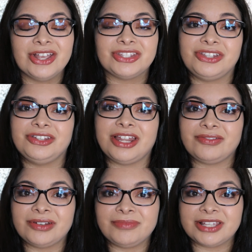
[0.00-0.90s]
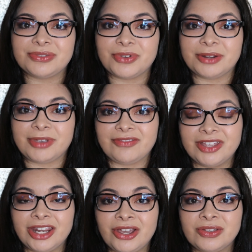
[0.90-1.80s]
so you never miss one of my
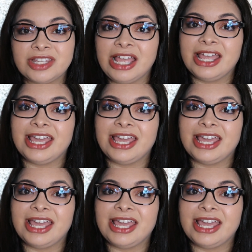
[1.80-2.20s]
videos.